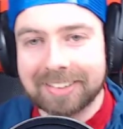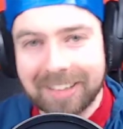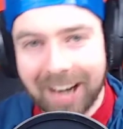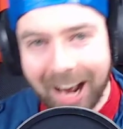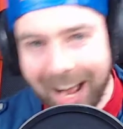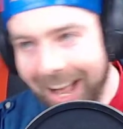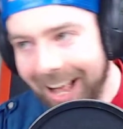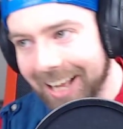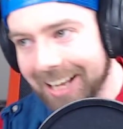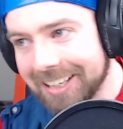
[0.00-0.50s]

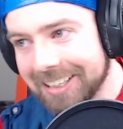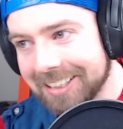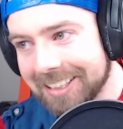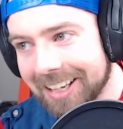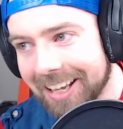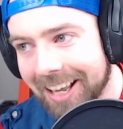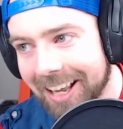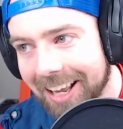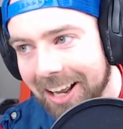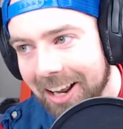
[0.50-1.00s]
died
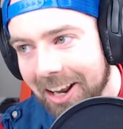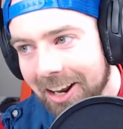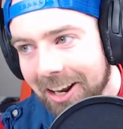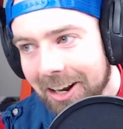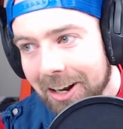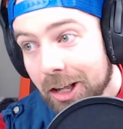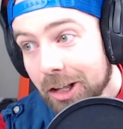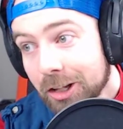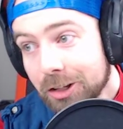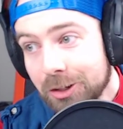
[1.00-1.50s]

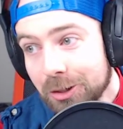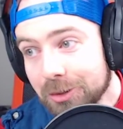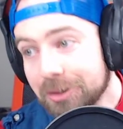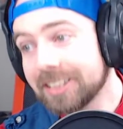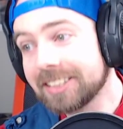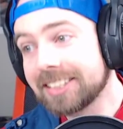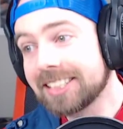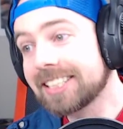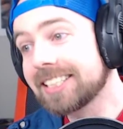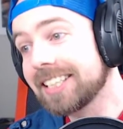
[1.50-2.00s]
to
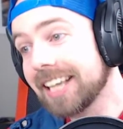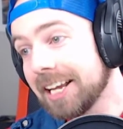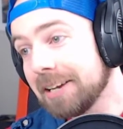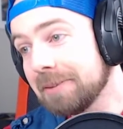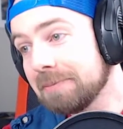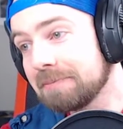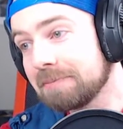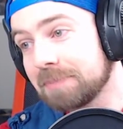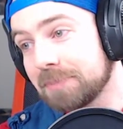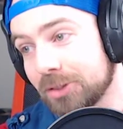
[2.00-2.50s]
the
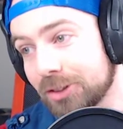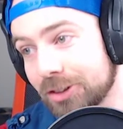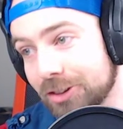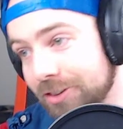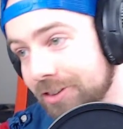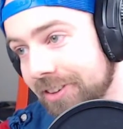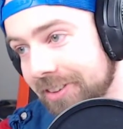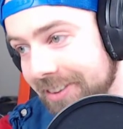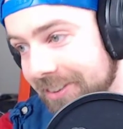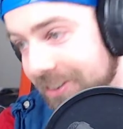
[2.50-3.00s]
same
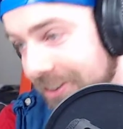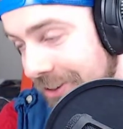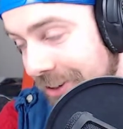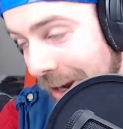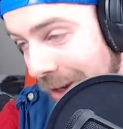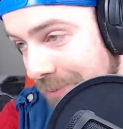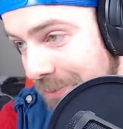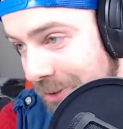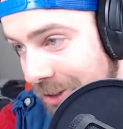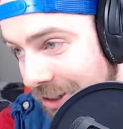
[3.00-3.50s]

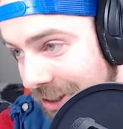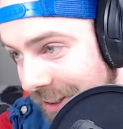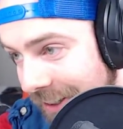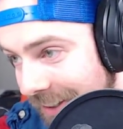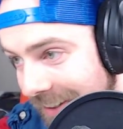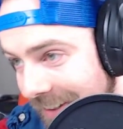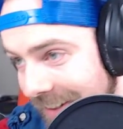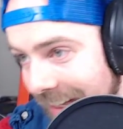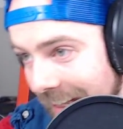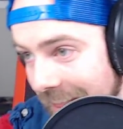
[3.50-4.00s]
dumb
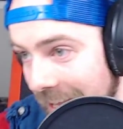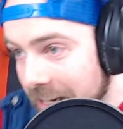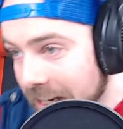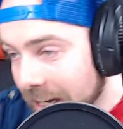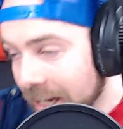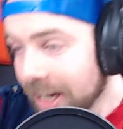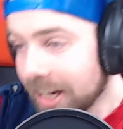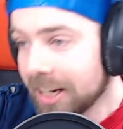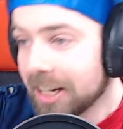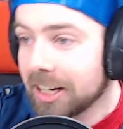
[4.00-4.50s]
shit. Like,
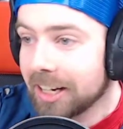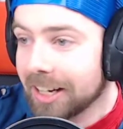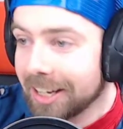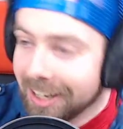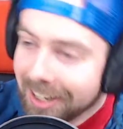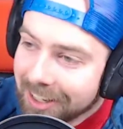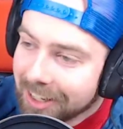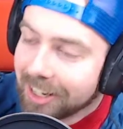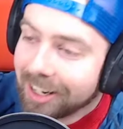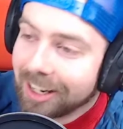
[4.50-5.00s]

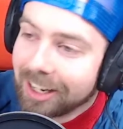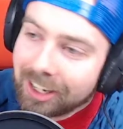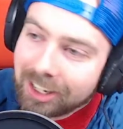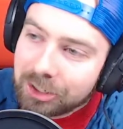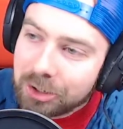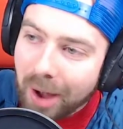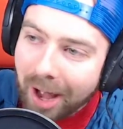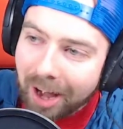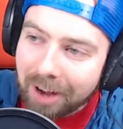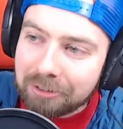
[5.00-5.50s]

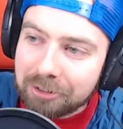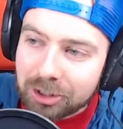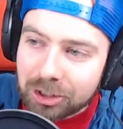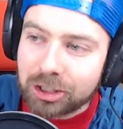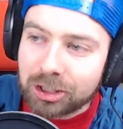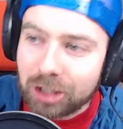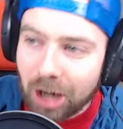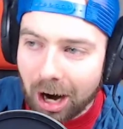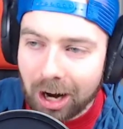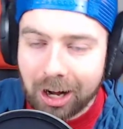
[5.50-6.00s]
you have a
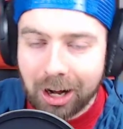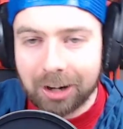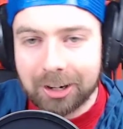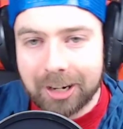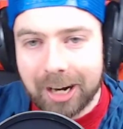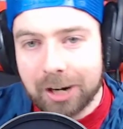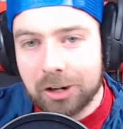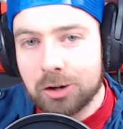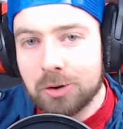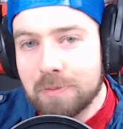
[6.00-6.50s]
shotgun
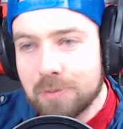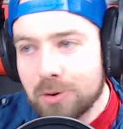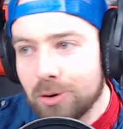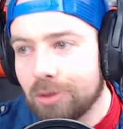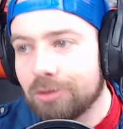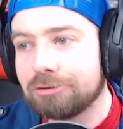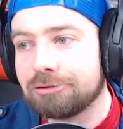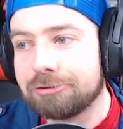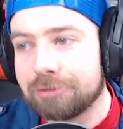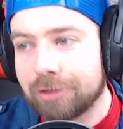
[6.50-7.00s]
and you
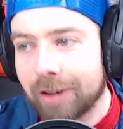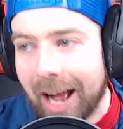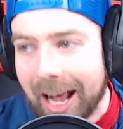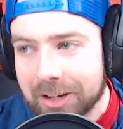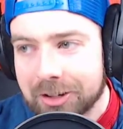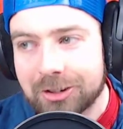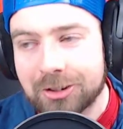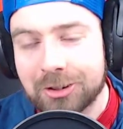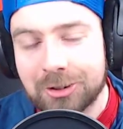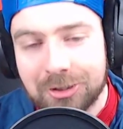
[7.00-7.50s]
move
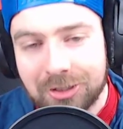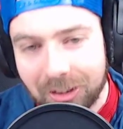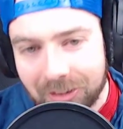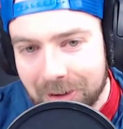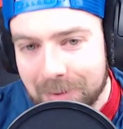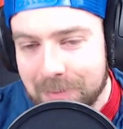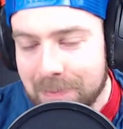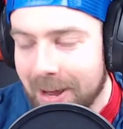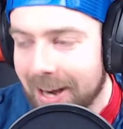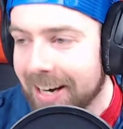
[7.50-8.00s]
faster than
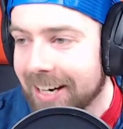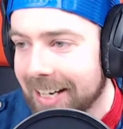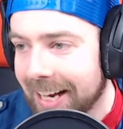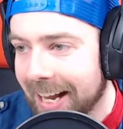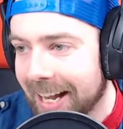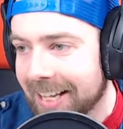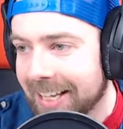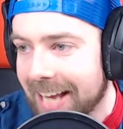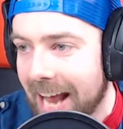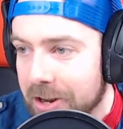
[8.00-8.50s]
the medic
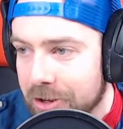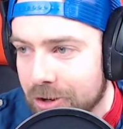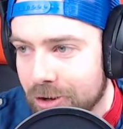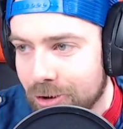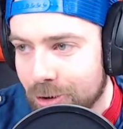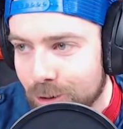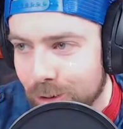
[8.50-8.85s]
and yet you